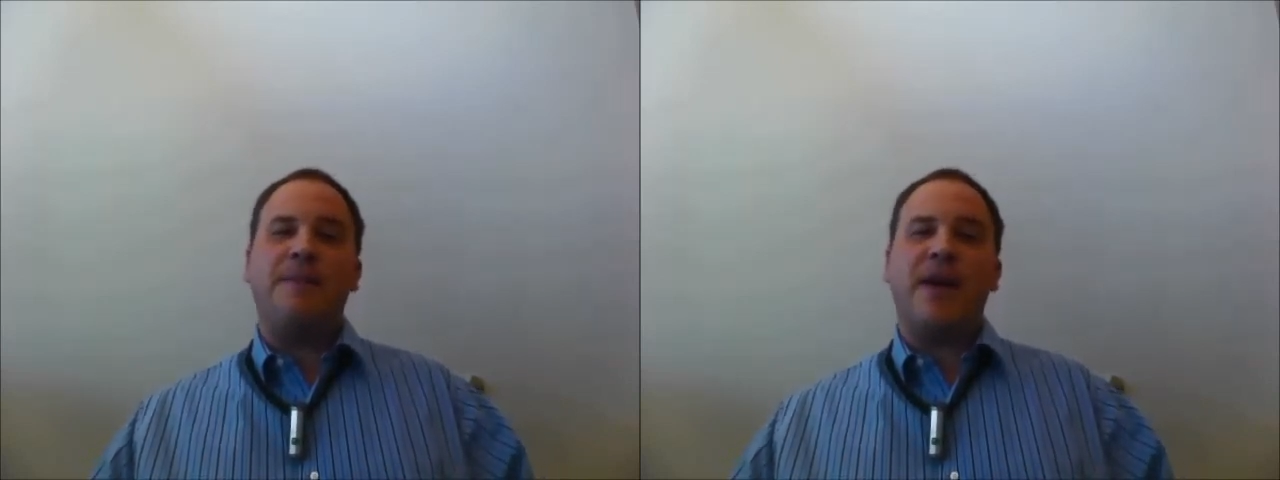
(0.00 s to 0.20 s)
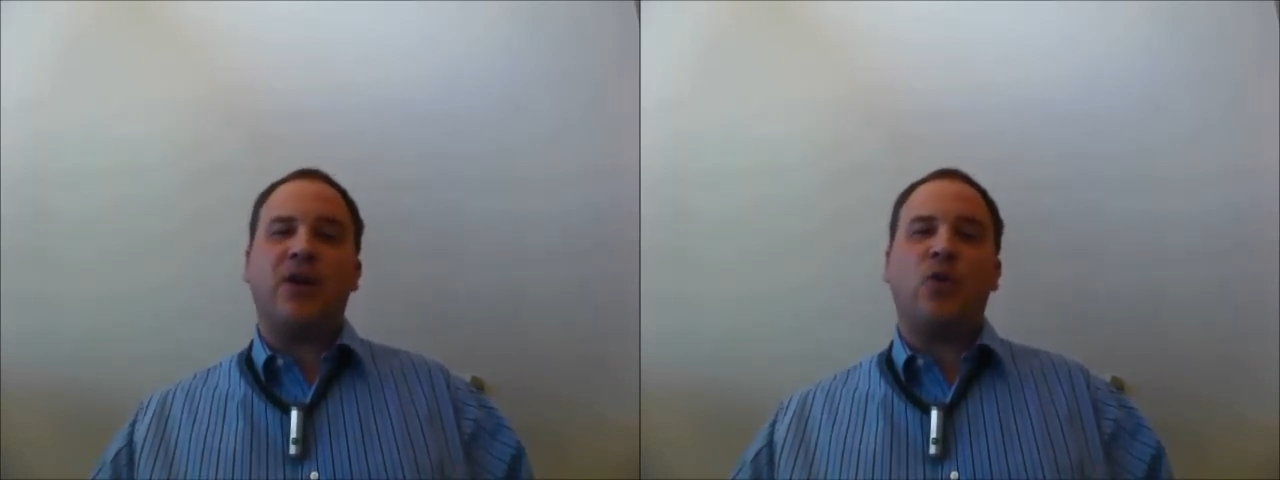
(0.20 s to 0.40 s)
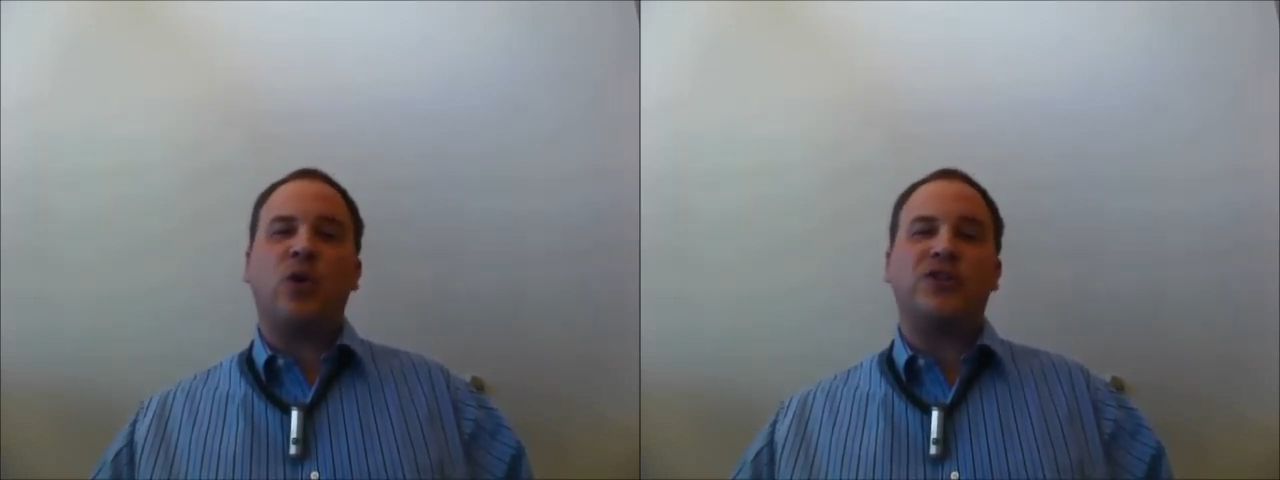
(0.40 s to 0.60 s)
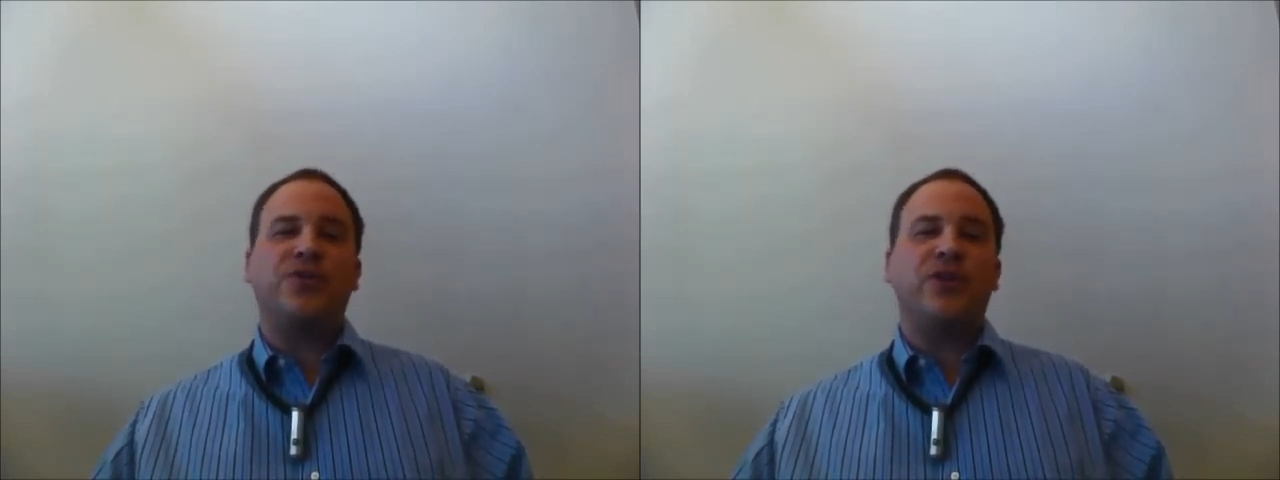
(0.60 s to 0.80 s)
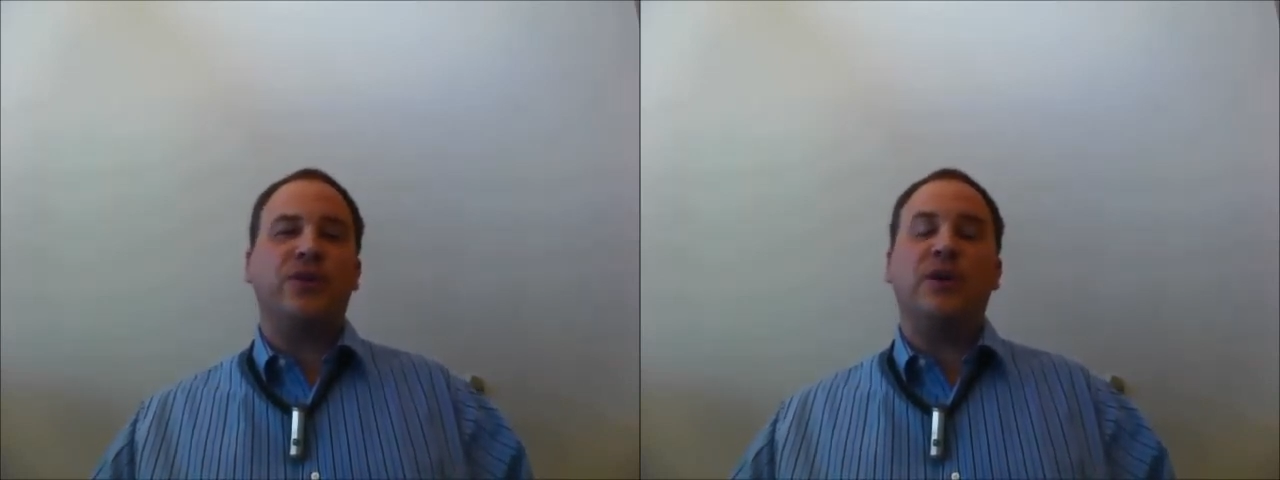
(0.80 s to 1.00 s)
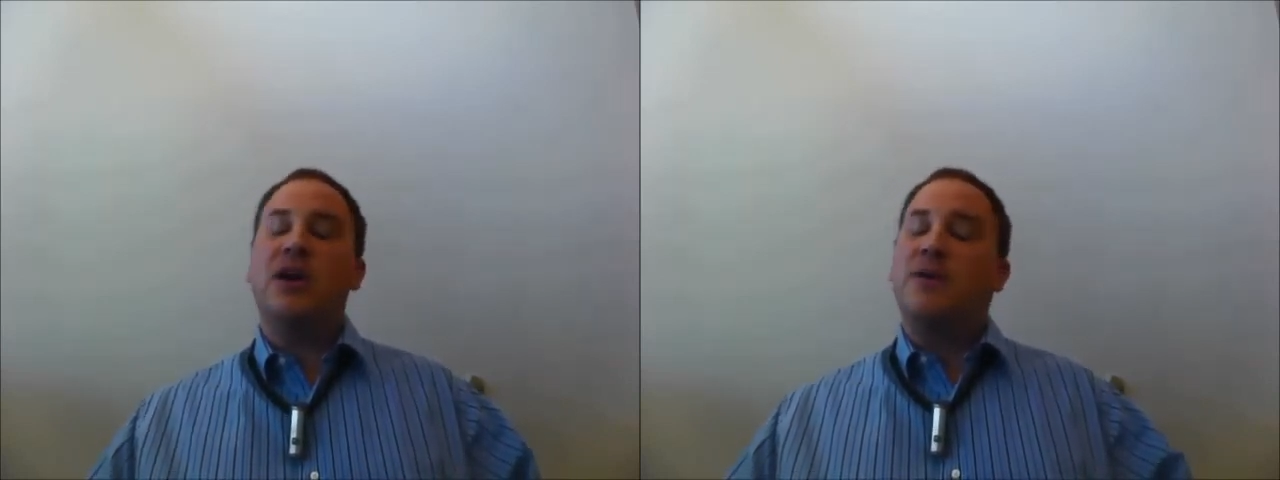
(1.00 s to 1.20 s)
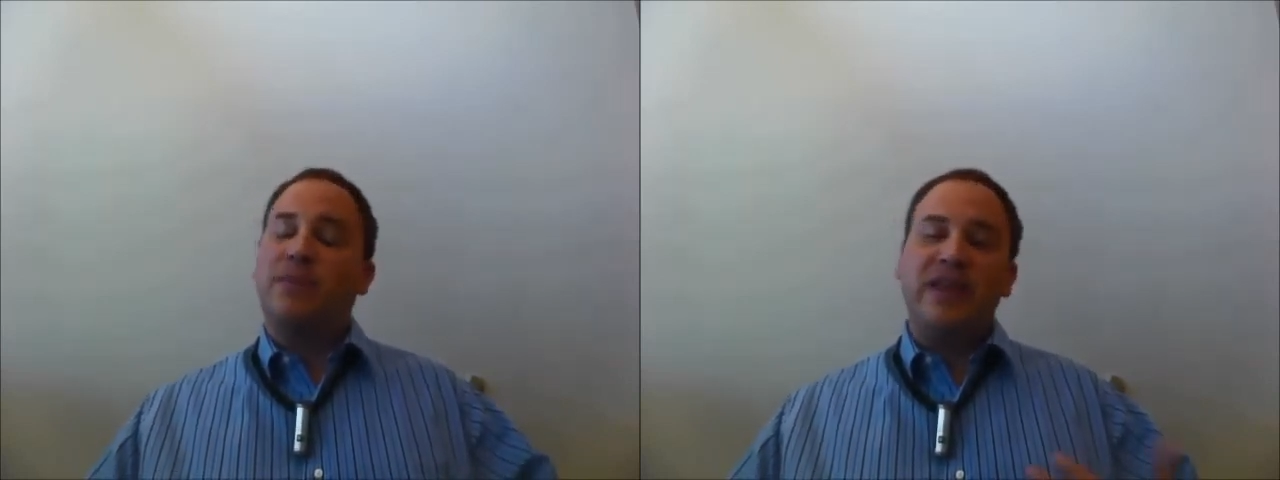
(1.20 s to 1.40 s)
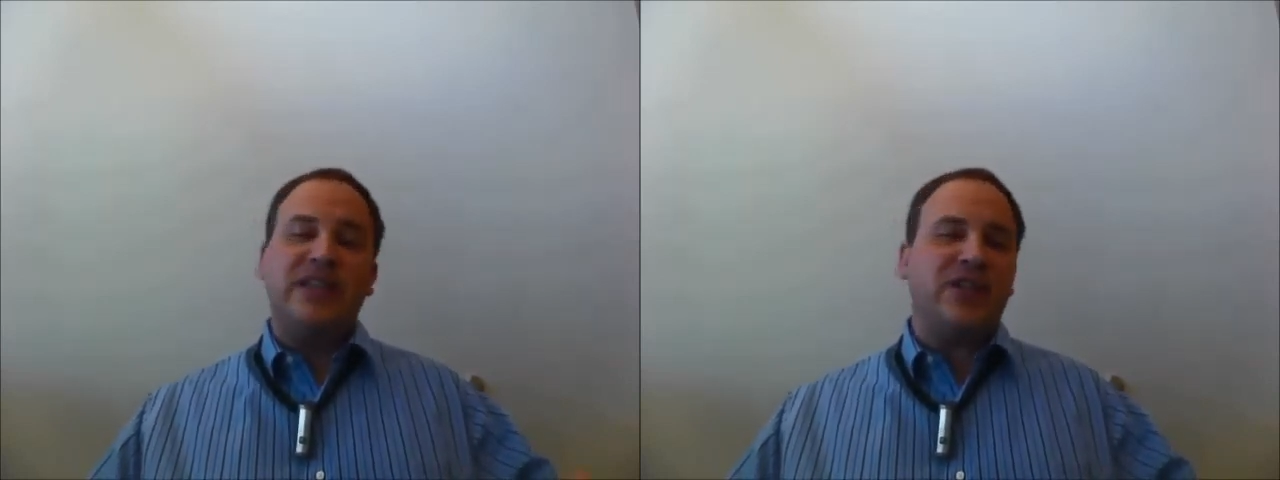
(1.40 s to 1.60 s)
better course for you,
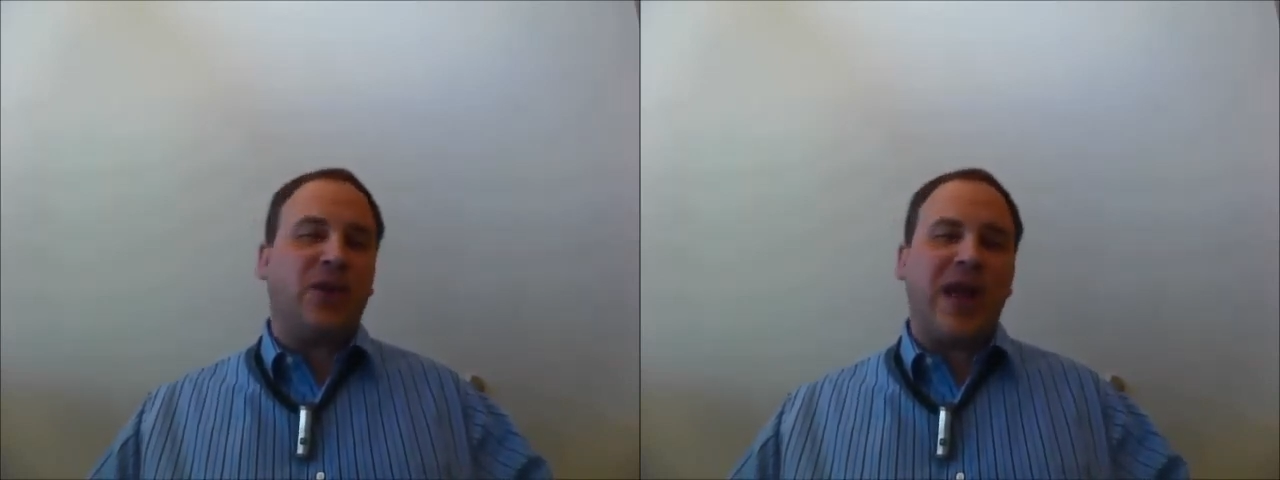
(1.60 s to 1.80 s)
please don't